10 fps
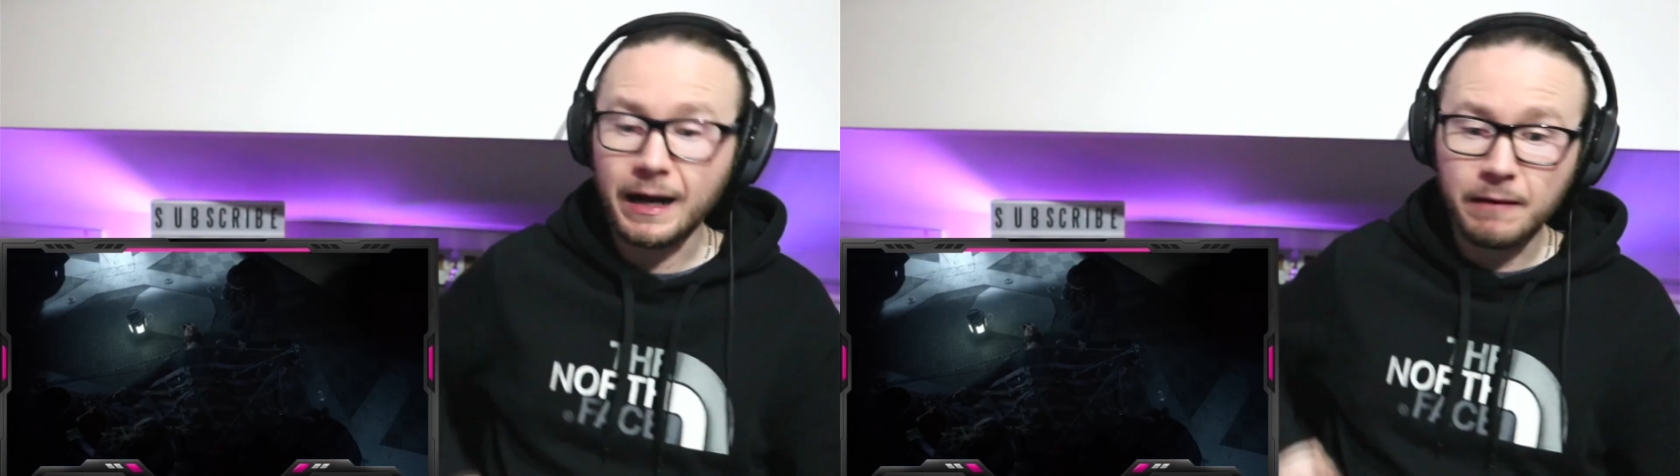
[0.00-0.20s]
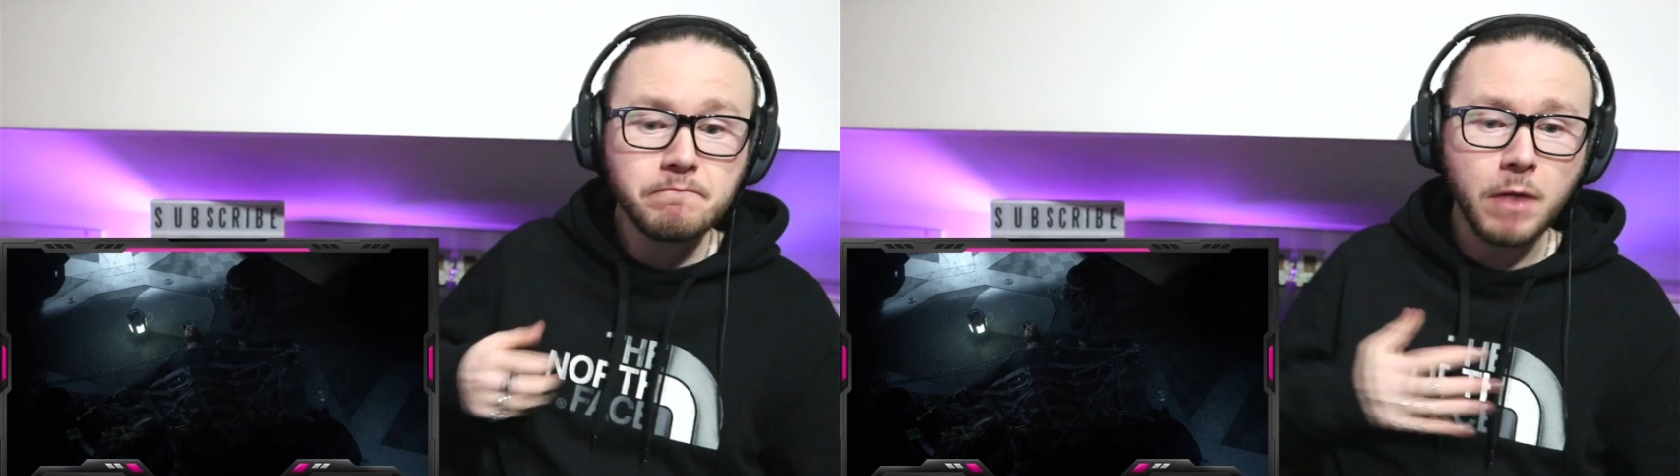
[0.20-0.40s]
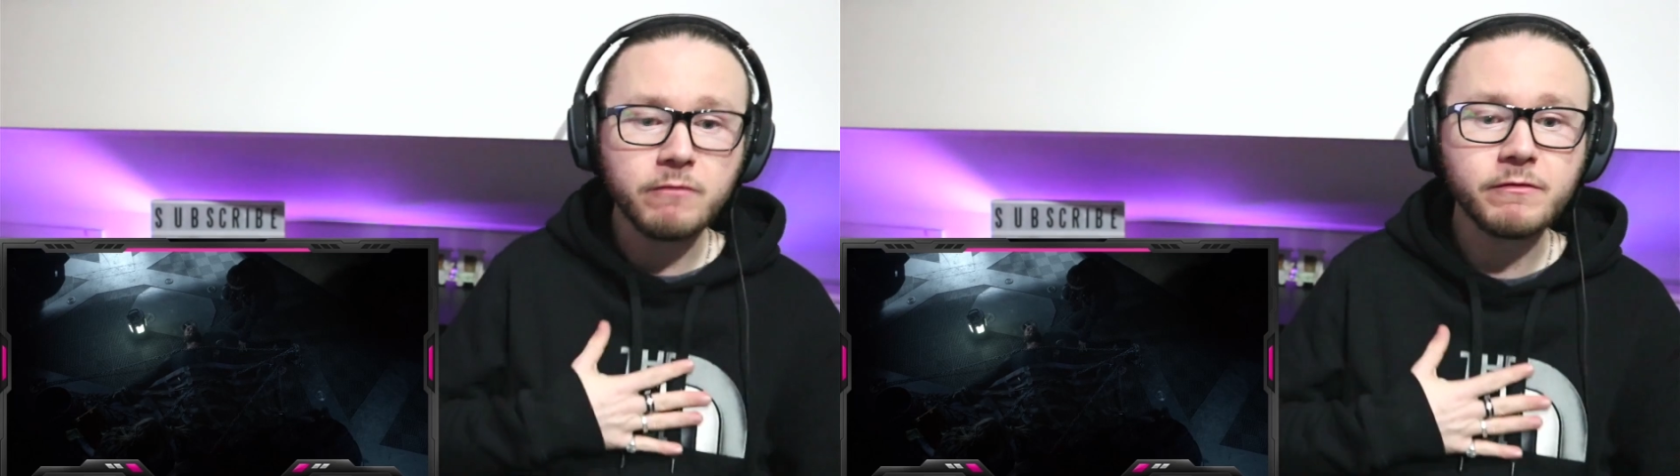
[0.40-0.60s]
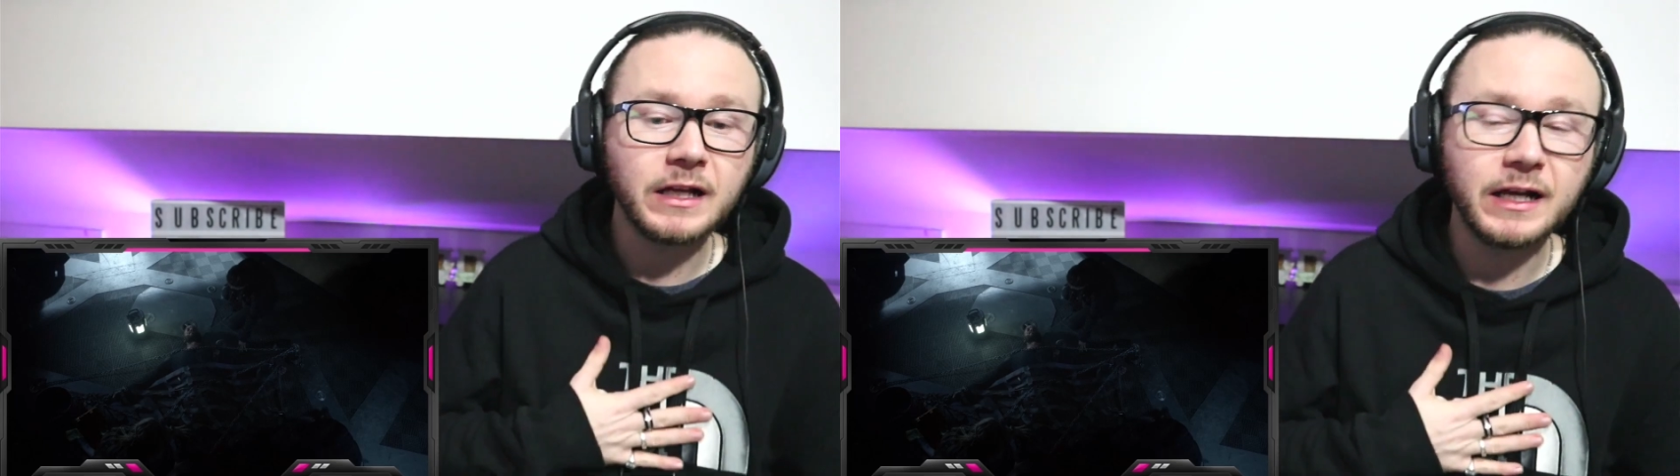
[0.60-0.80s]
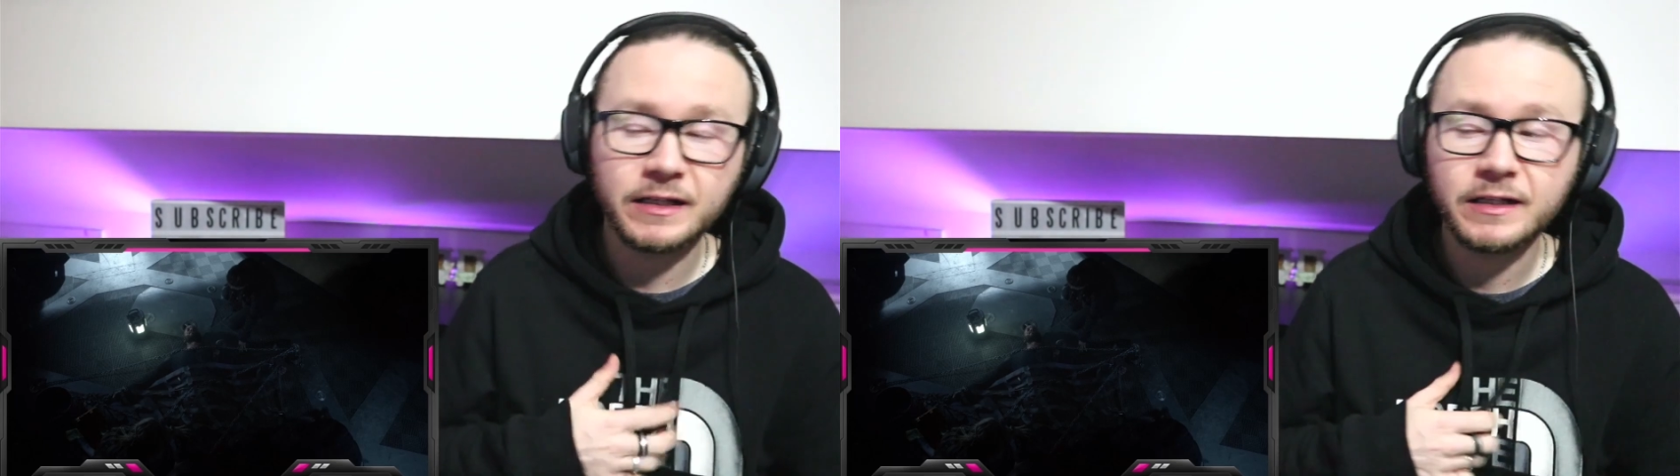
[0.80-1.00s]

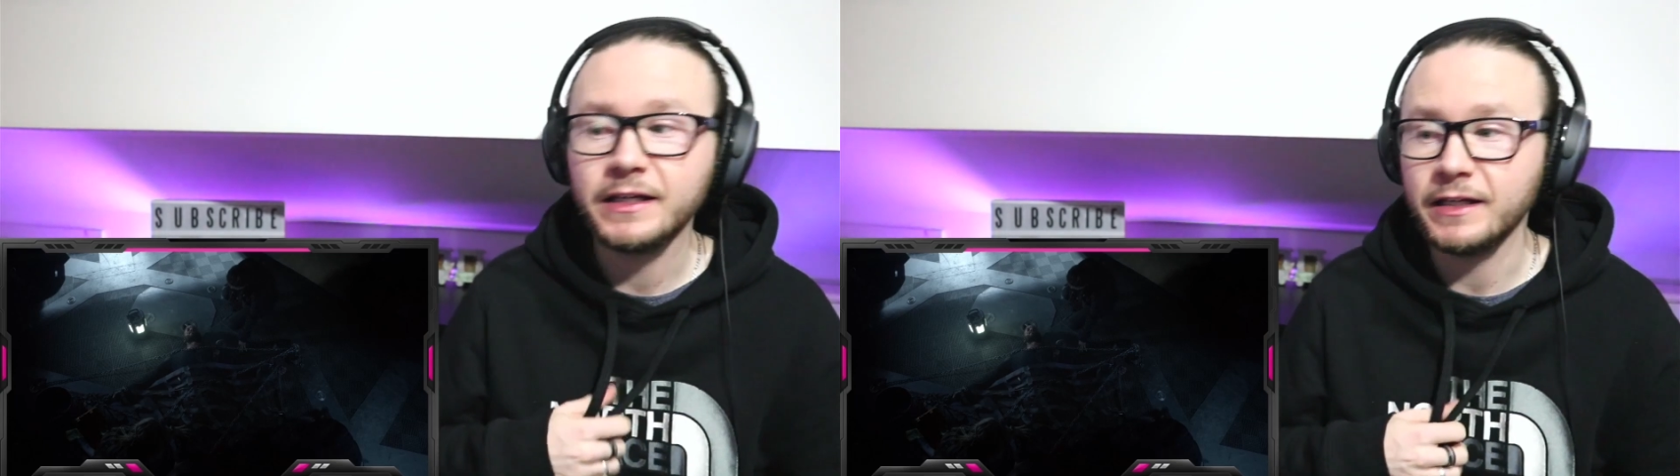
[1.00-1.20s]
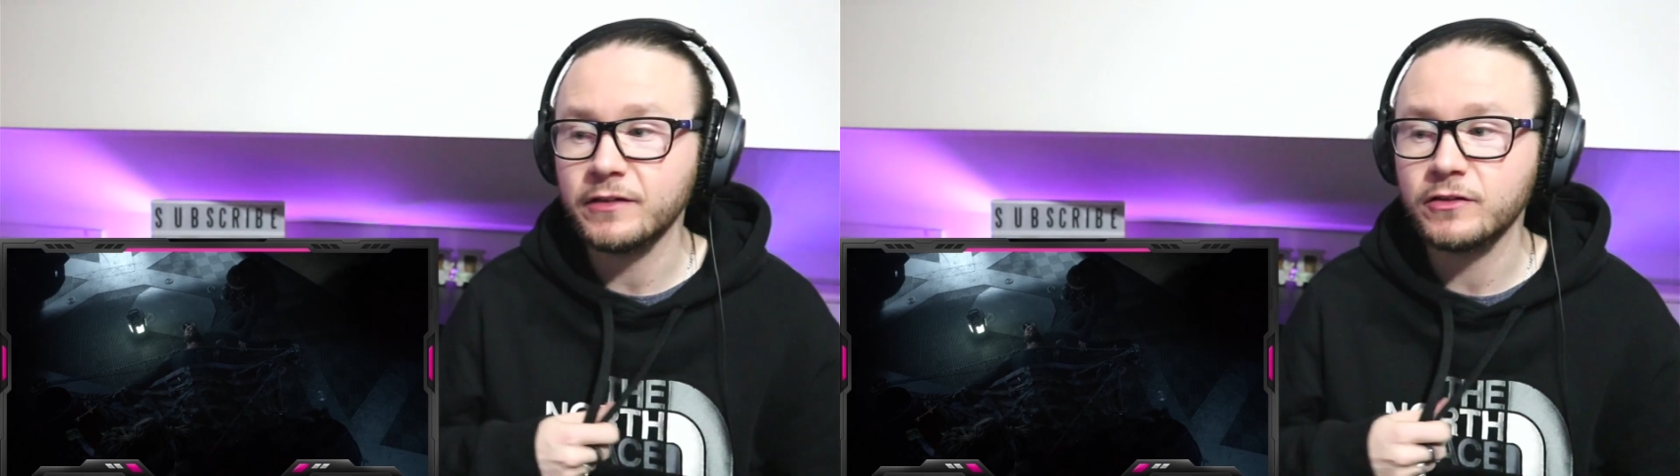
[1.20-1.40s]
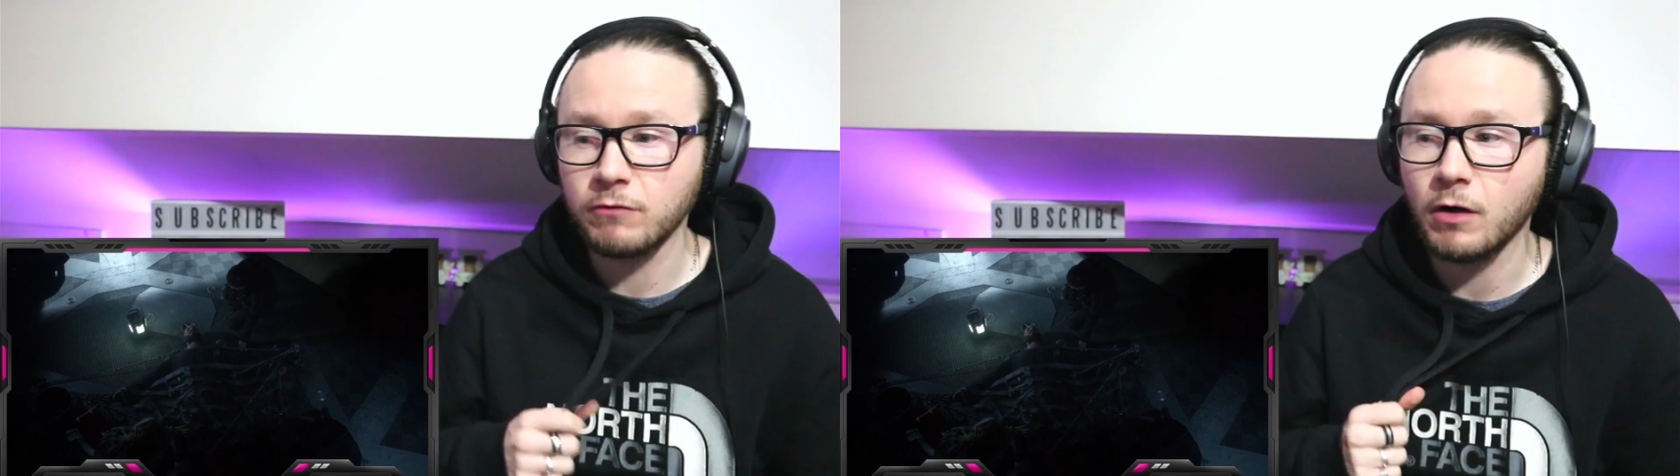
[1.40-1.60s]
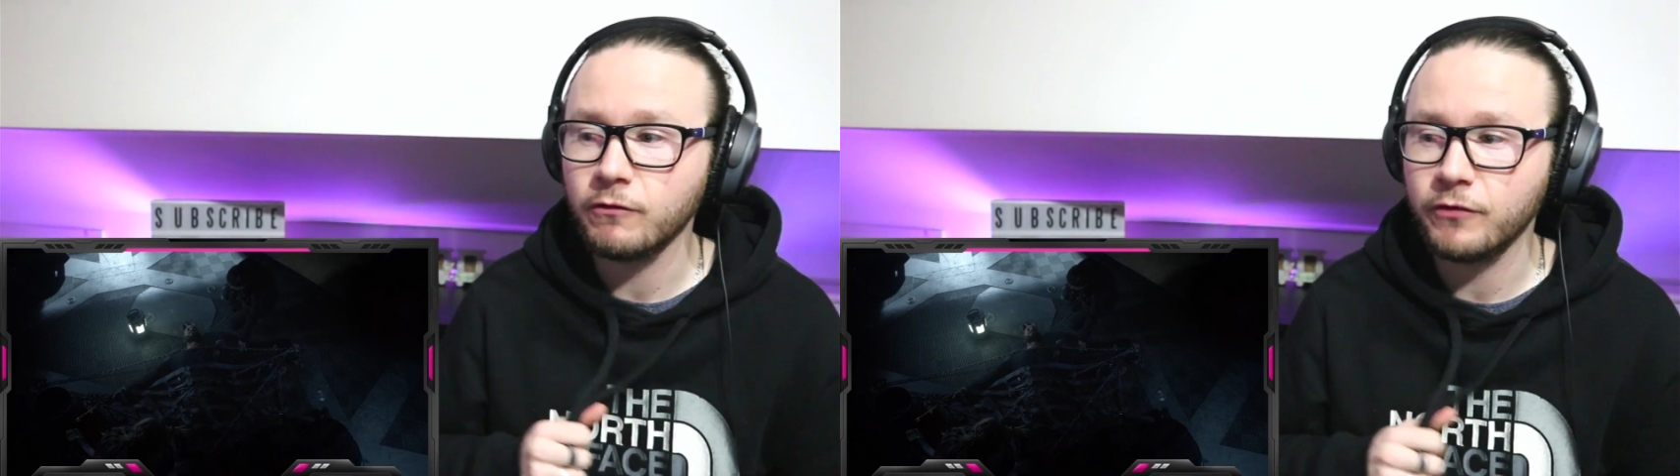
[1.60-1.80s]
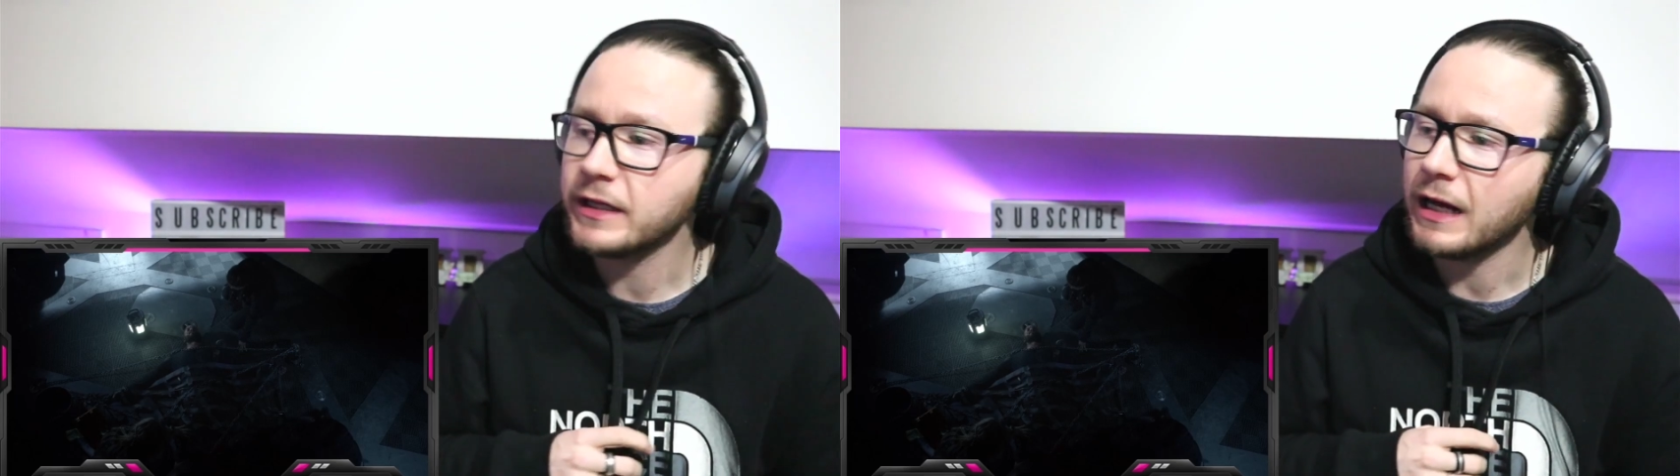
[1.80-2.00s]
morally, it is the wrong thing.